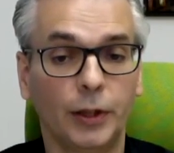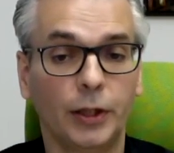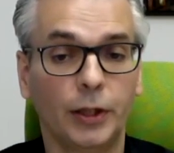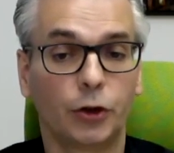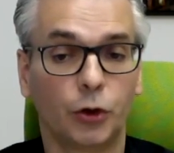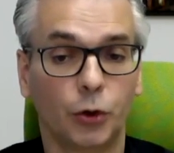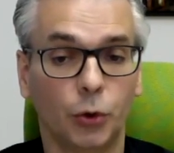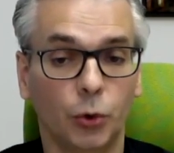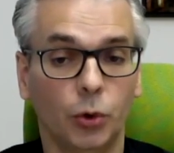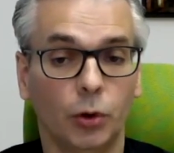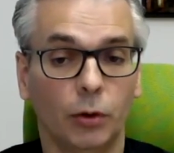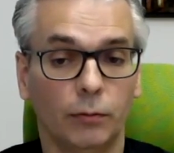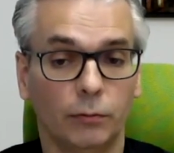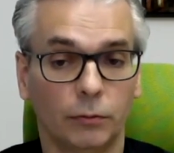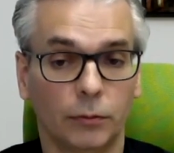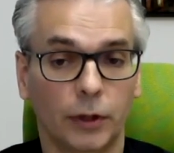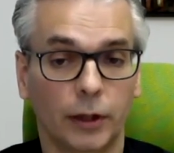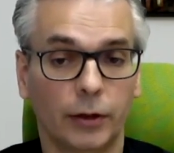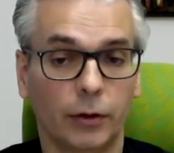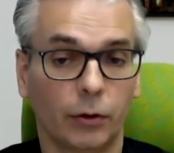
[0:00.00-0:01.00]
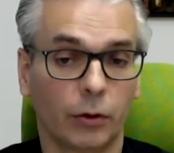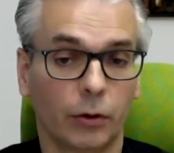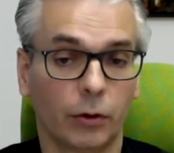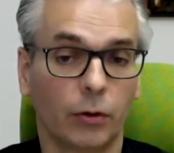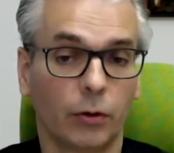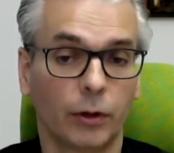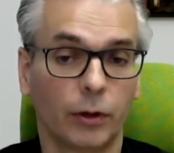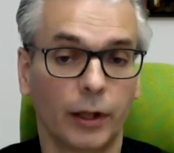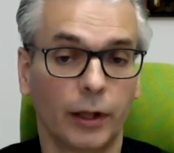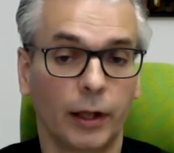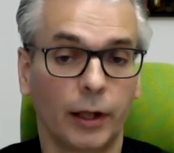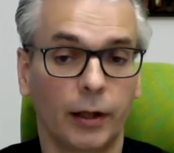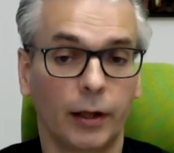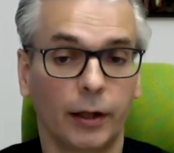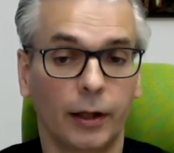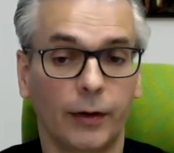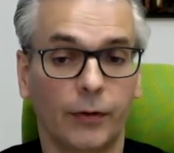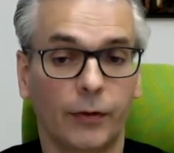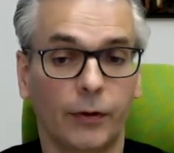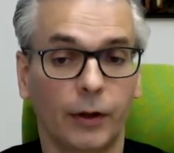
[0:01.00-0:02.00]
week 2 and not only
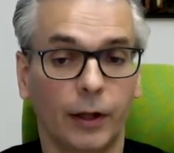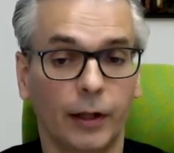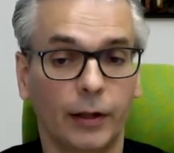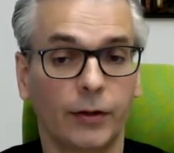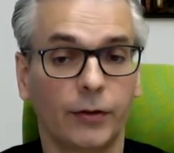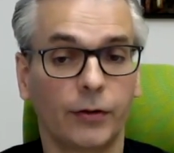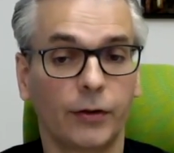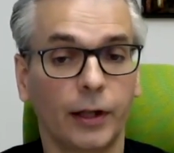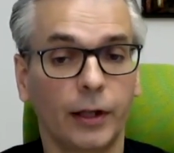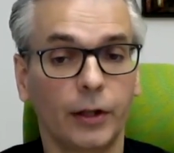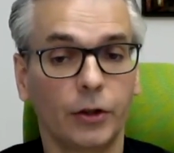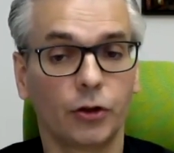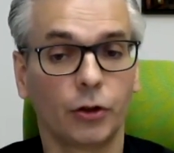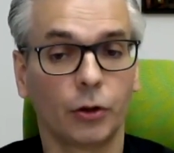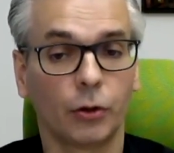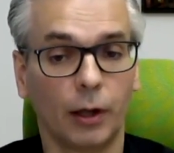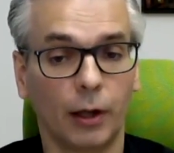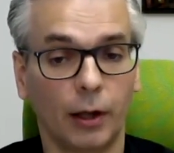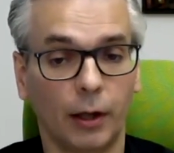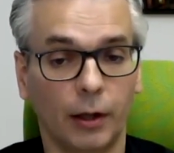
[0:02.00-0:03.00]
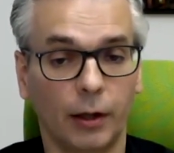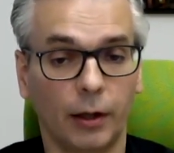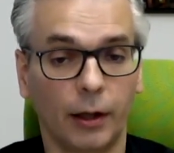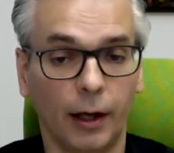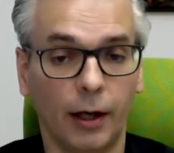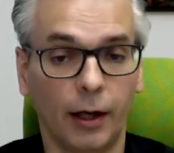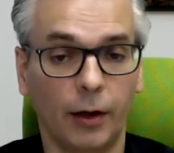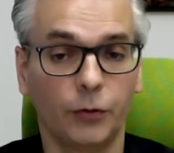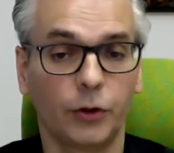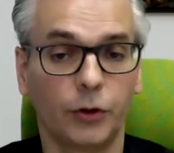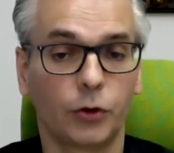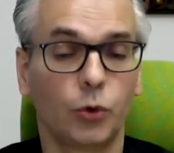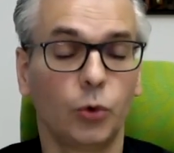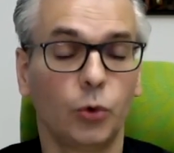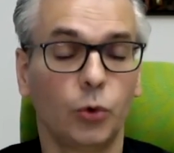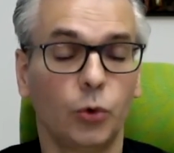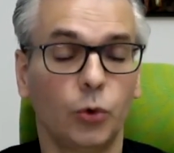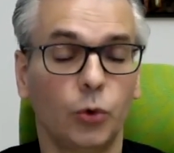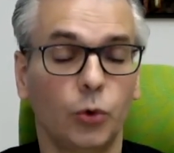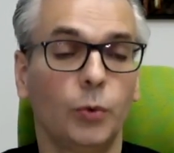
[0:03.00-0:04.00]
at the later stage. So after
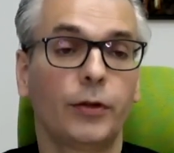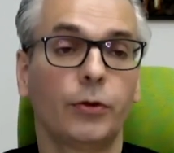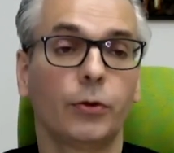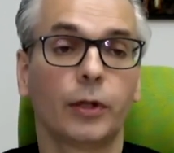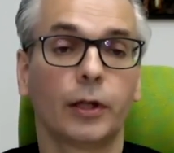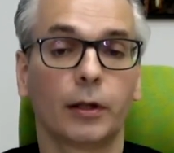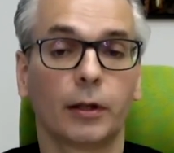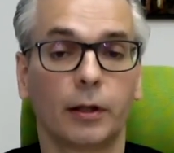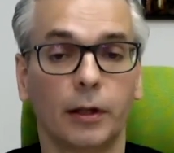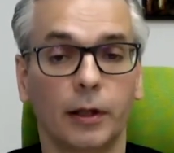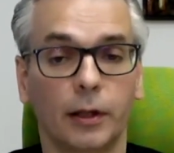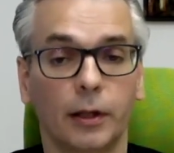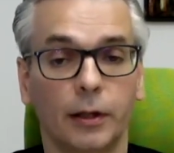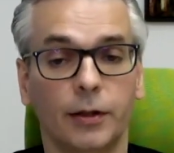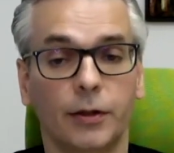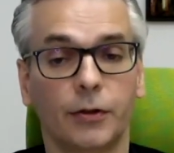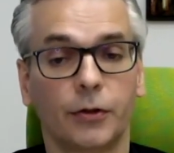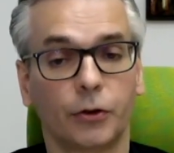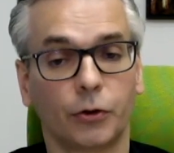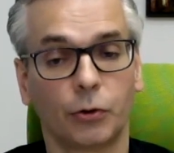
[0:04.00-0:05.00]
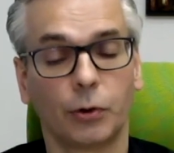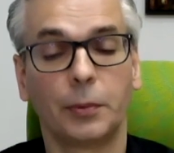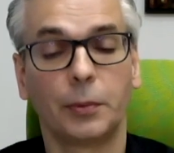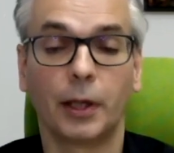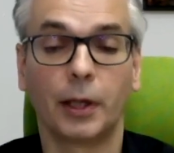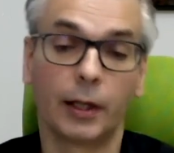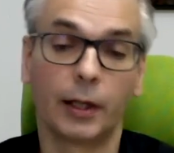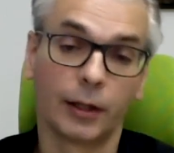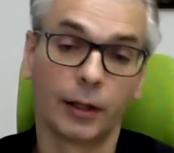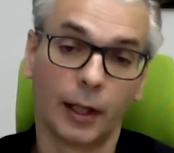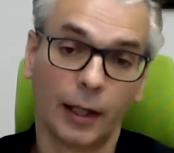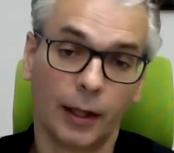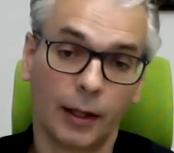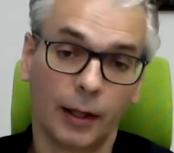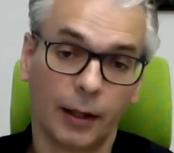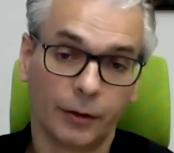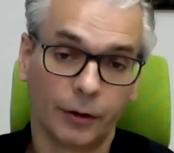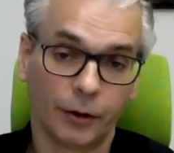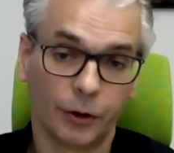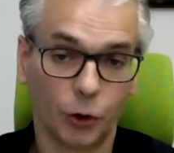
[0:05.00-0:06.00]
2 weeks, you can clearly discriminate
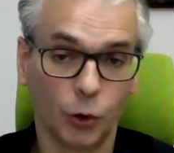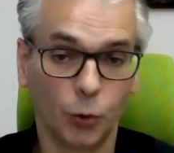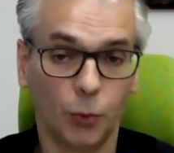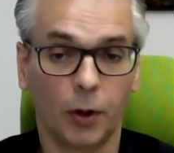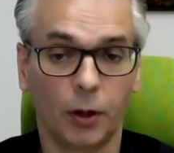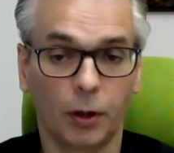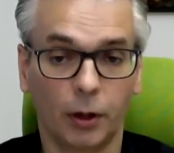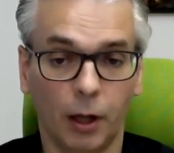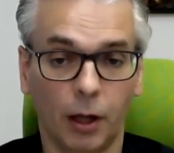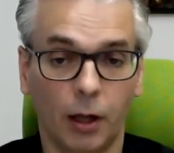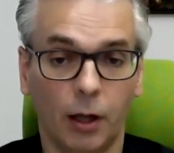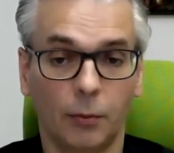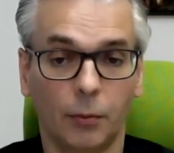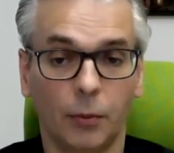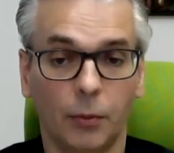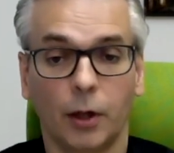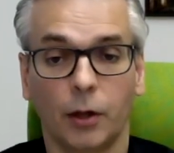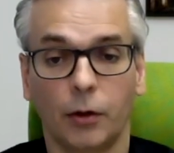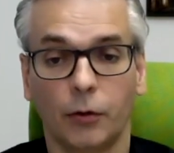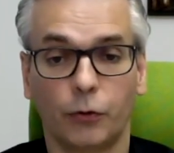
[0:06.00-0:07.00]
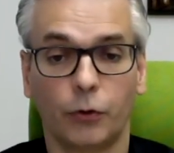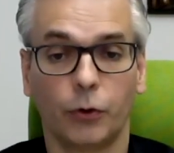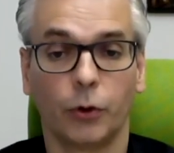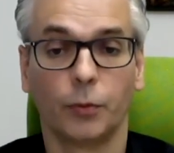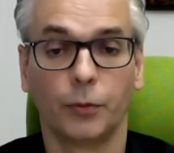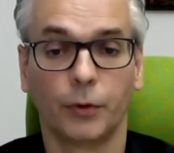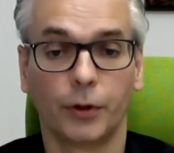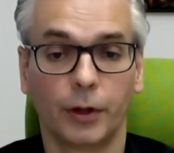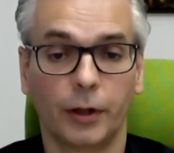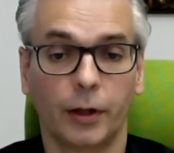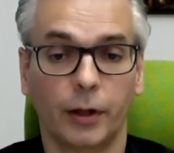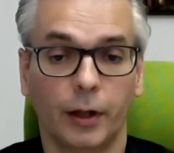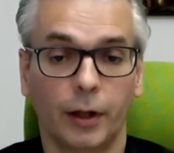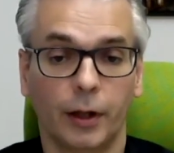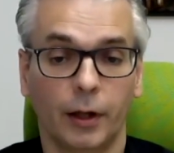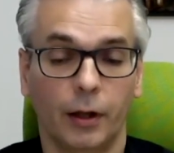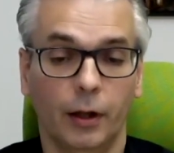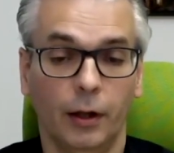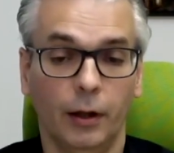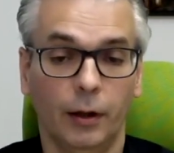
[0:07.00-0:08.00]
the UPAR arm from the
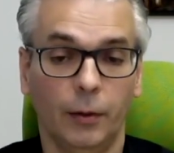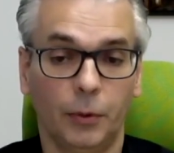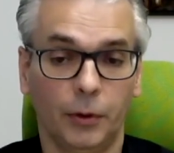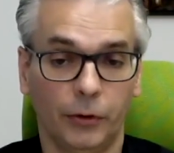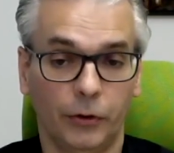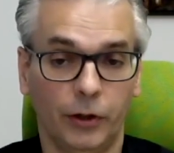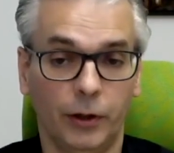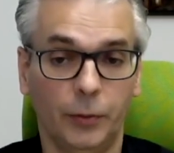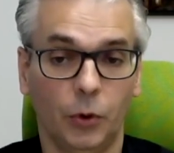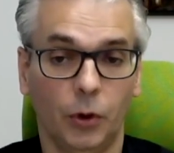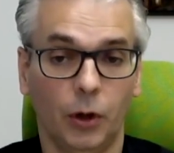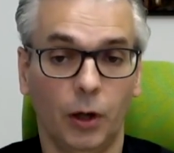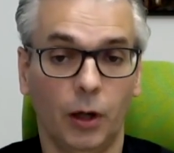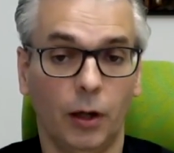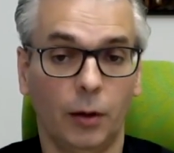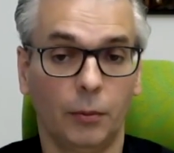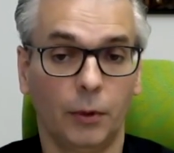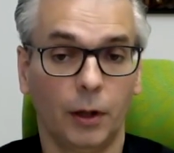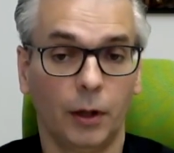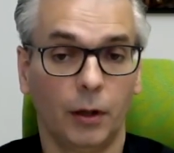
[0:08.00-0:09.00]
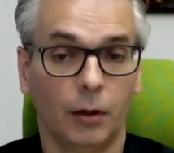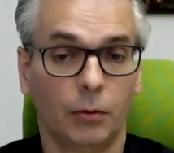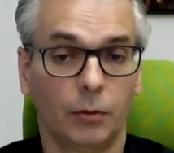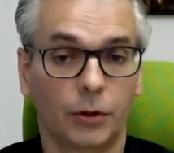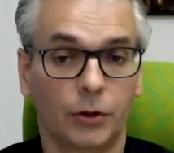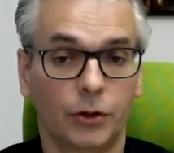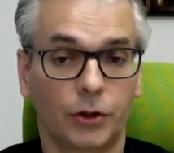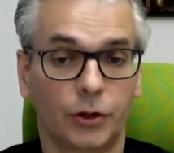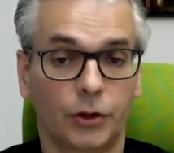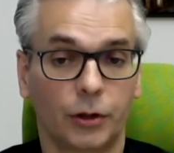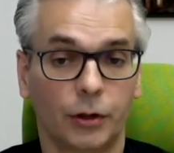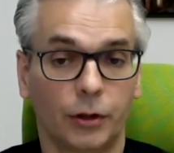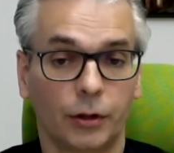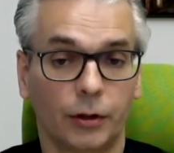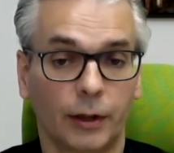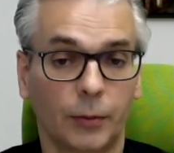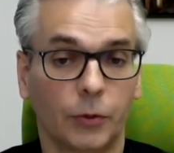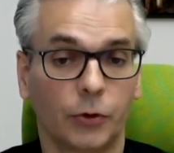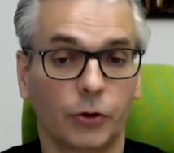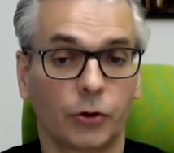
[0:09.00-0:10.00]
placebo arm, which
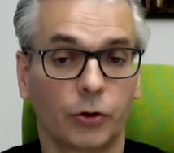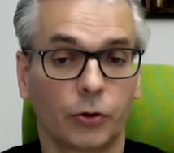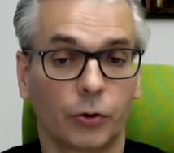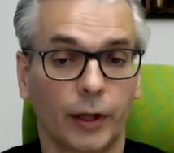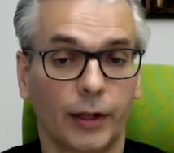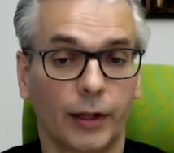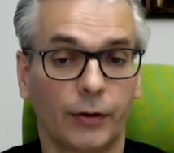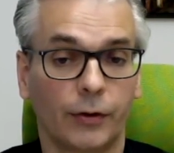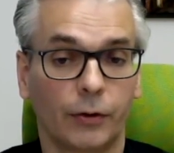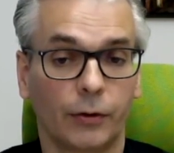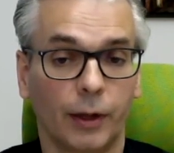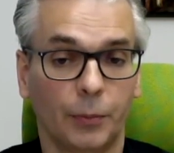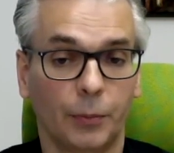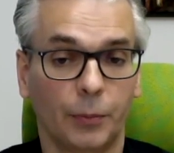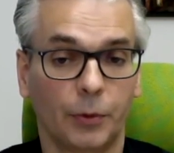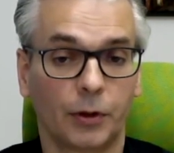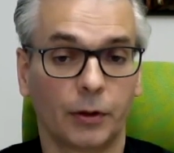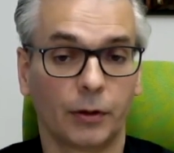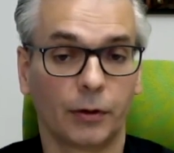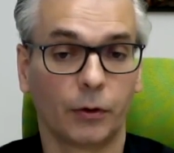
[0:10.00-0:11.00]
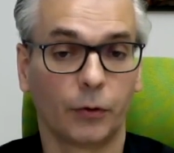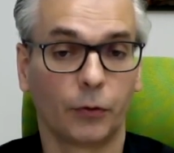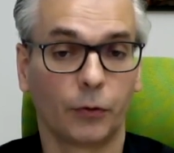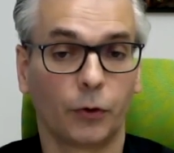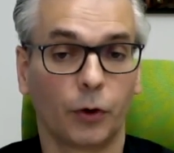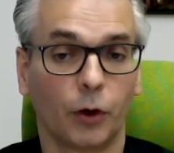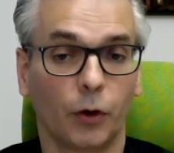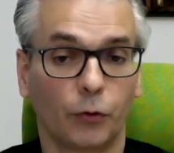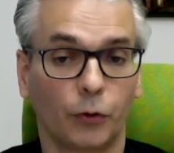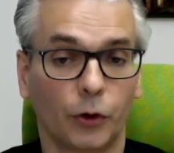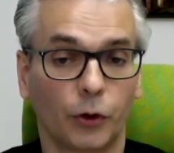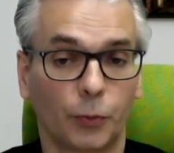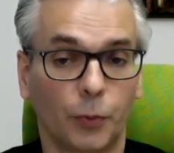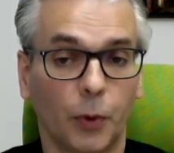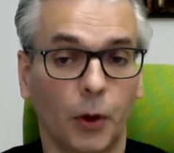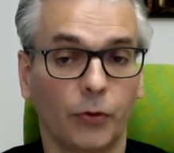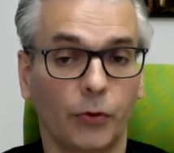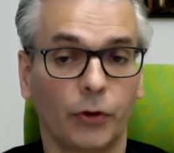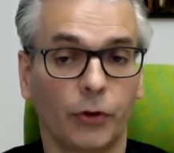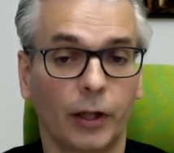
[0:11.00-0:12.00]
demonstrates the rapidness of
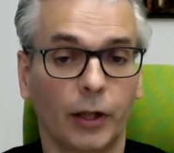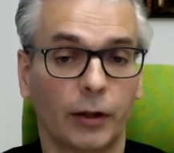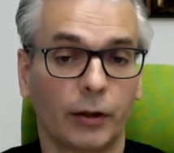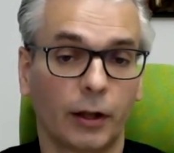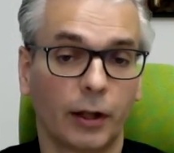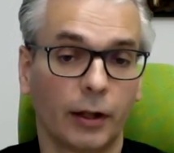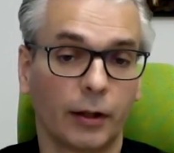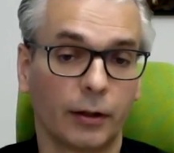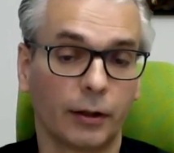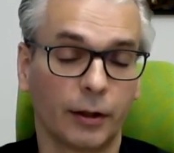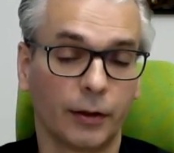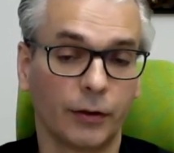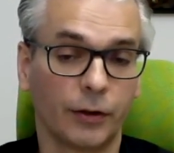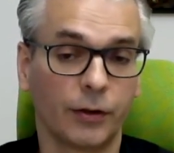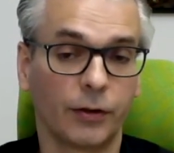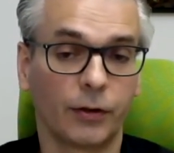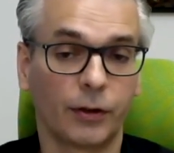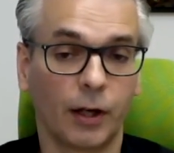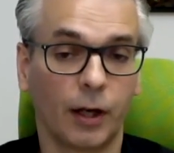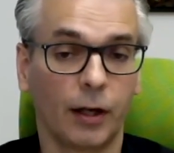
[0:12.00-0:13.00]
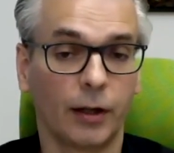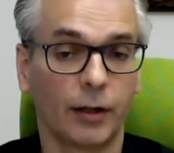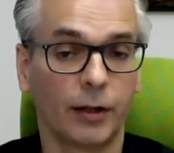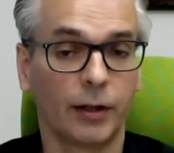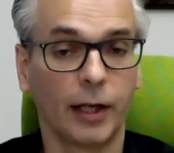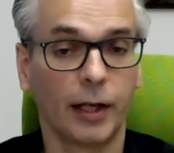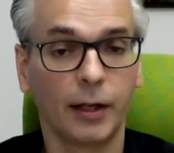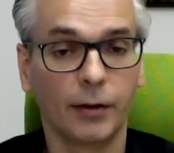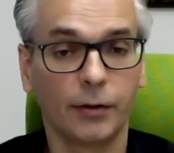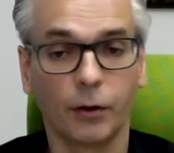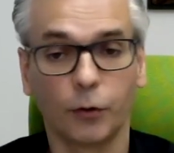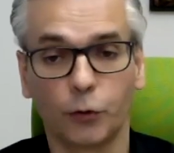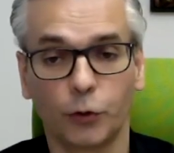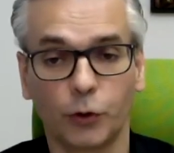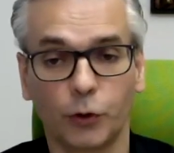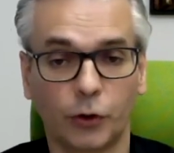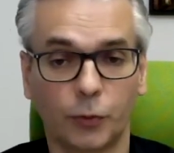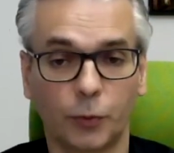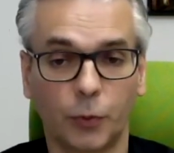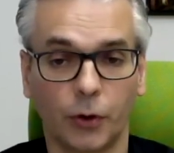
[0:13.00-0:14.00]
response. And in this kinetics of
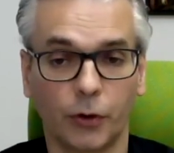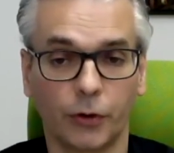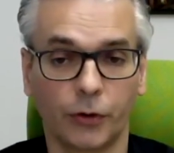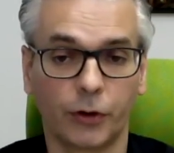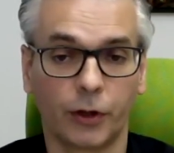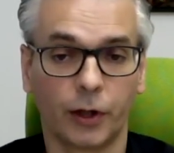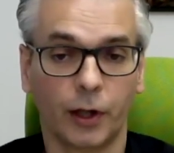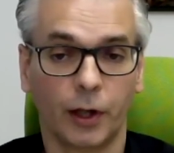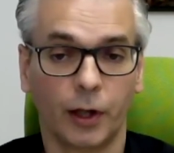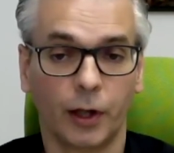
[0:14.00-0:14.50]
response,